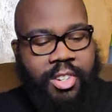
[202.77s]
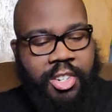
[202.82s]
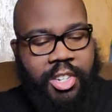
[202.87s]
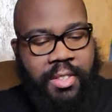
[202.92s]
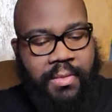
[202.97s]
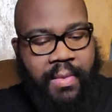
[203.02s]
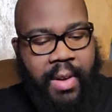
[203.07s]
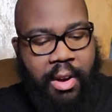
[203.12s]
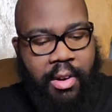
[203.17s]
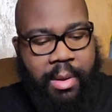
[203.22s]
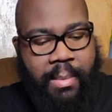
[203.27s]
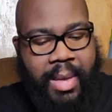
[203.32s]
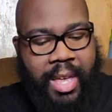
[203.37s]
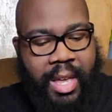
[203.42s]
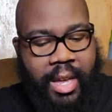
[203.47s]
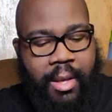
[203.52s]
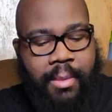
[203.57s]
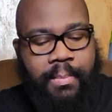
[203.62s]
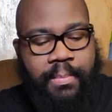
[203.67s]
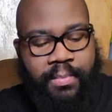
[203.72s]
are just very
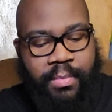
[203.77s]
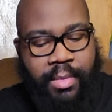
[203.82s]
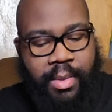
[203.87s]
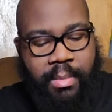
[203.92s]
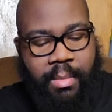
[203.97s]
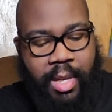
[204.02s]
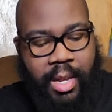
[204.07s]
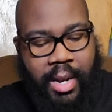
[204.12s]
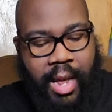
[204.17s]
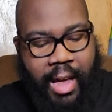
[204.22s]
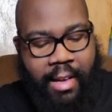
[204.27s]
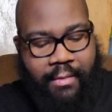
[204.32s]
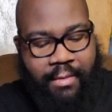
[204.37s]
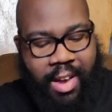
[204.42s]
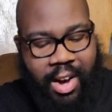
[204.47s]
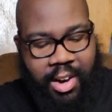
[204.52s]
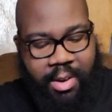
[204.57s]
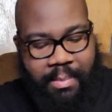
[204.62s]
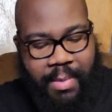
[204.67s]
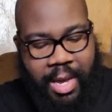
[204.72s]
big and I have
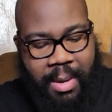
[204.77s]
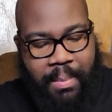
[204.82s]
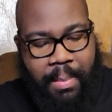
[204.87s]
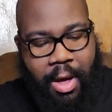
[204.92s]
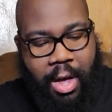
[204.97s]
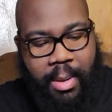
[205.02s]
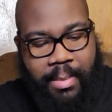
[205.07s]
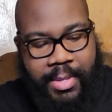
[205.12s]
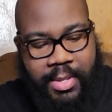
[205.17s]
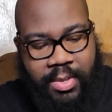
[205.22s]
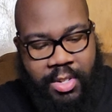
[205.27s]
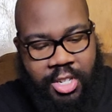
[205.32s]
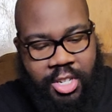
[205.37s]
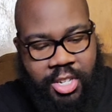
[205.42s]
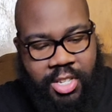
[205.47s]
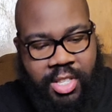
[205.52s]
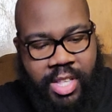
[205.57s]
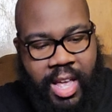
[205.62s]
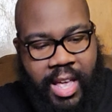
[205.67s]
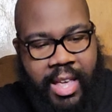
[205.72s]
very big palms. So it's
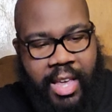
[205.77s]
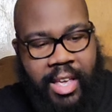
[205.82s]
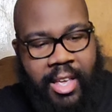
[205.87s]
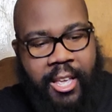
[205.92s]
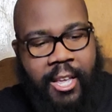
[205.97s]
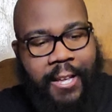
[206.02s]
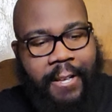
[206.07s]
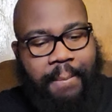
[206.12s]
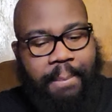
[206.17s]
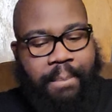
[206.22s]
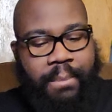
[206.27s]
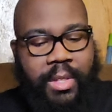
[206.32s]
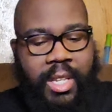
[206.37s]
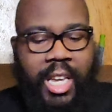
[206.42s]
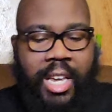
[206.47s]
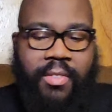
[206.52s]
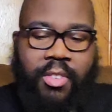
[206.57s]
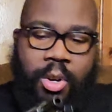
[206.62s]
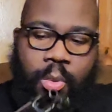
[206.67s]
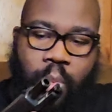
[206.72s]
just like,
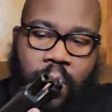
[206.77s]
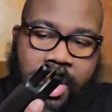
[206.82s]
even